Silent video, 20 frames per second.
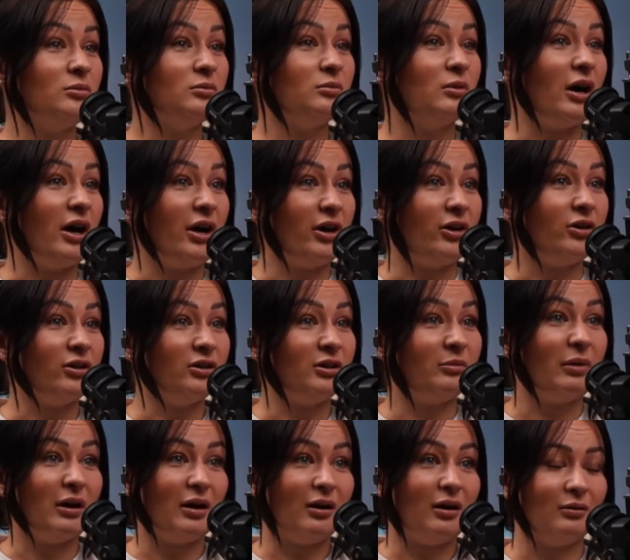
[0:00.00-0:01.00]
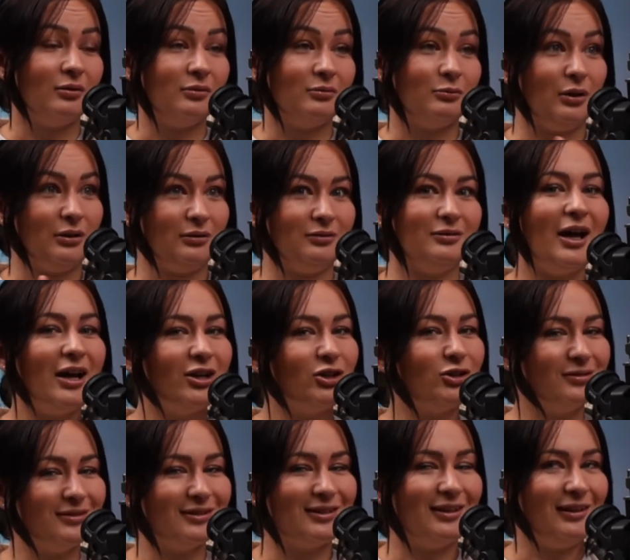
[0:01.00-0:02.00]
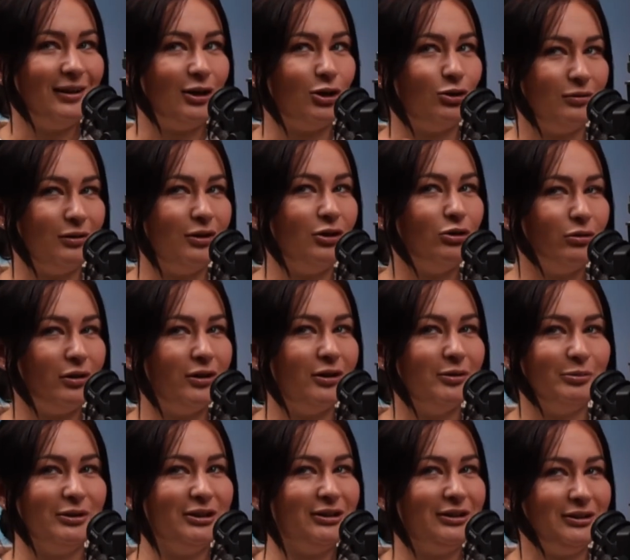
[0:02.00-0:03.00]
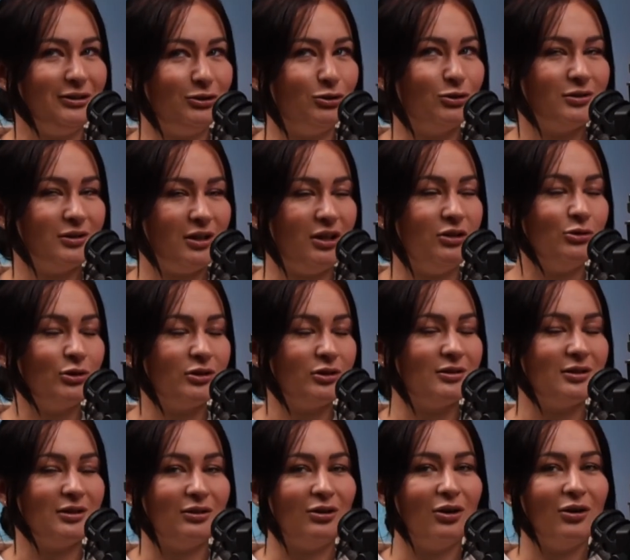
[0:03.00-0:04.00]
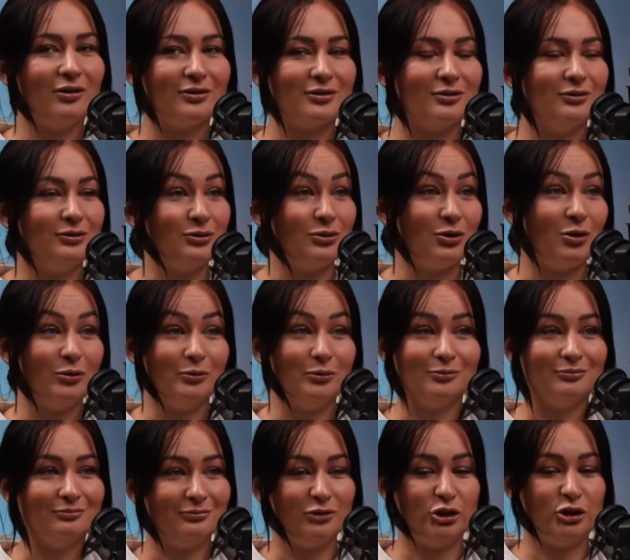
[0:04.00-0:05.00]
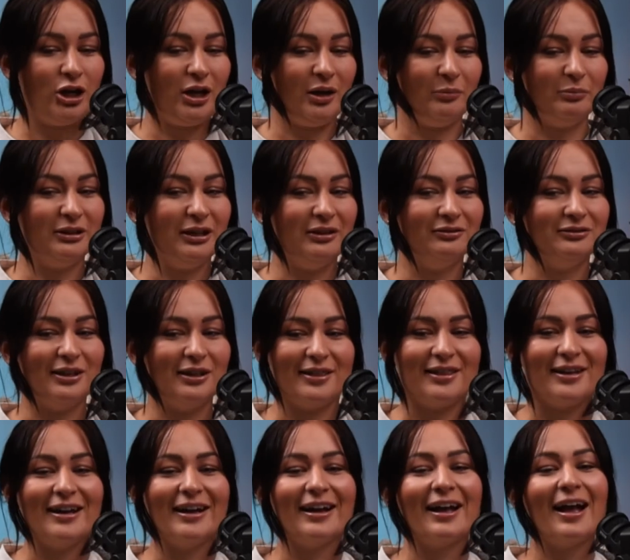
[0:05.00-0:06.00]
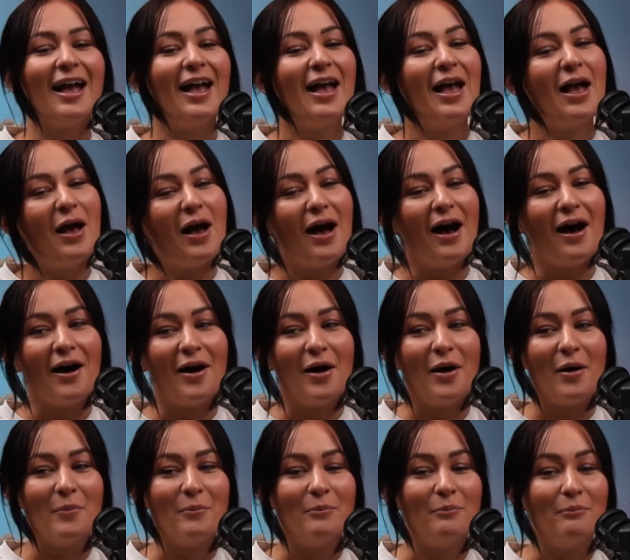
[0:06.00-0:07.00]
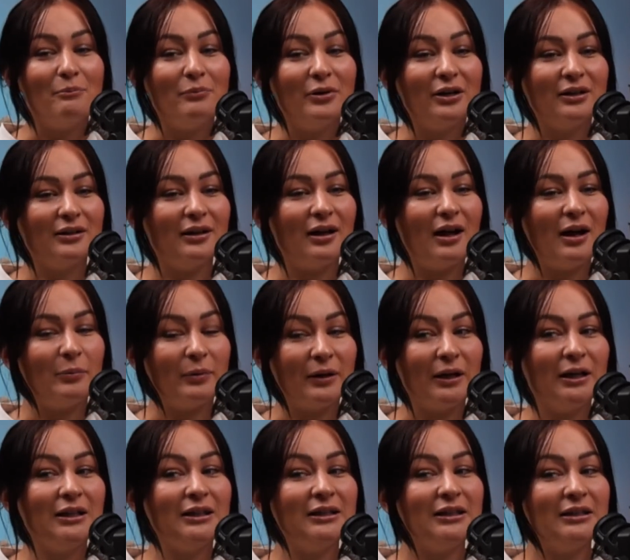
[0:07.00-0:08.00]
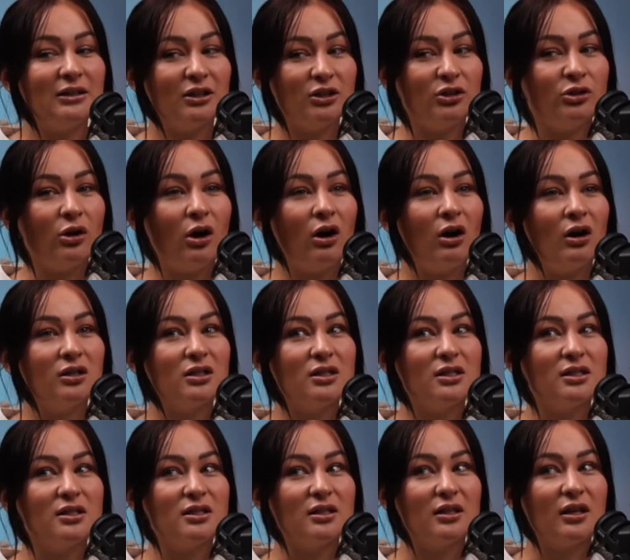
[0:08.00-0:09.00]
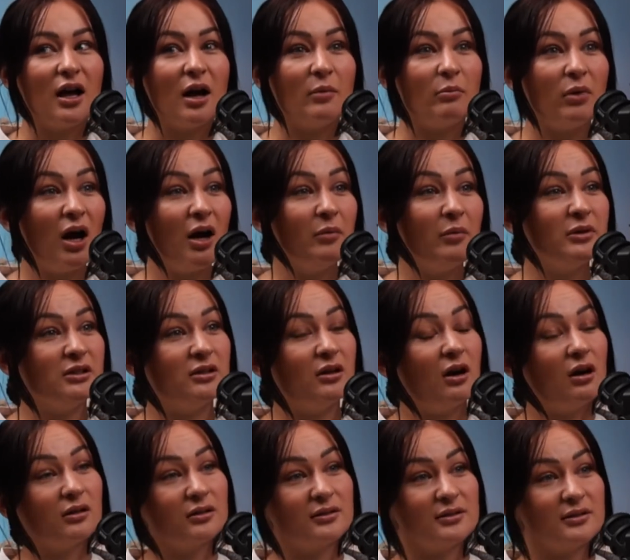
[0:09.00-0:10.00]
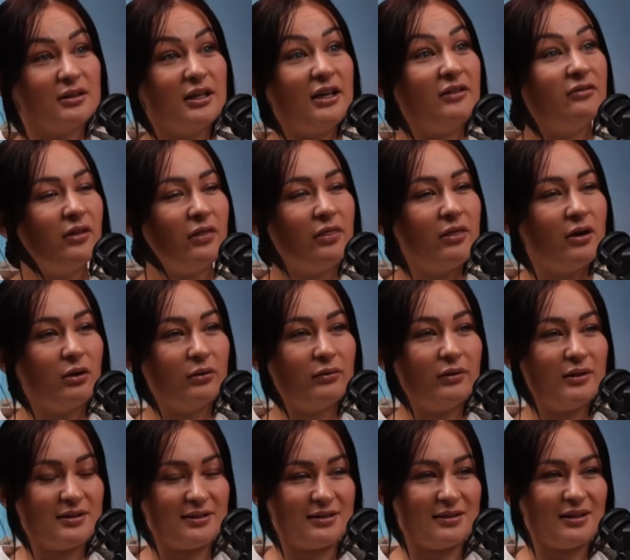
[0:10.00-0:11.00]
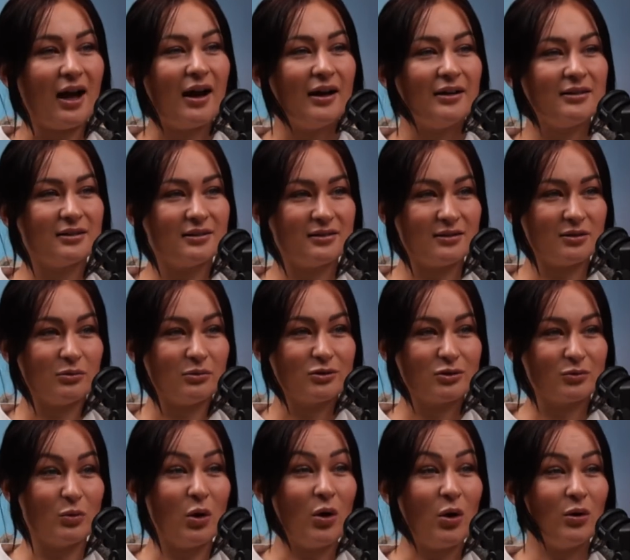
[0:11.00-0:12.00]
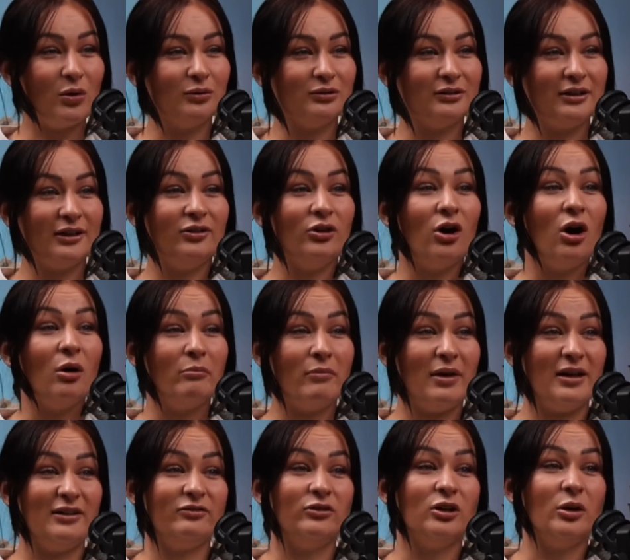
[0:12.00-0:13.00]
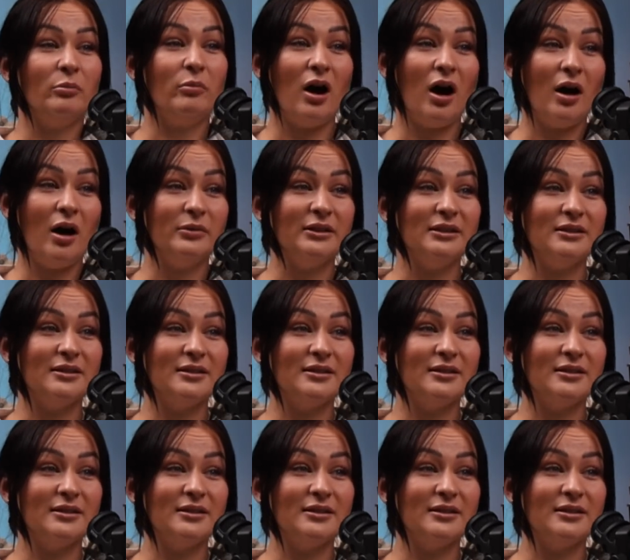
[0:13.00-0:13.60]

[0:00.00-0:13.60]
what I heard about... Well, dachshunds are like incredibly just interesting dogs on its own, shape and everything. Yeah. But apparently they're not apartment dogs. Even though their size is so small, they're not meant for apartments.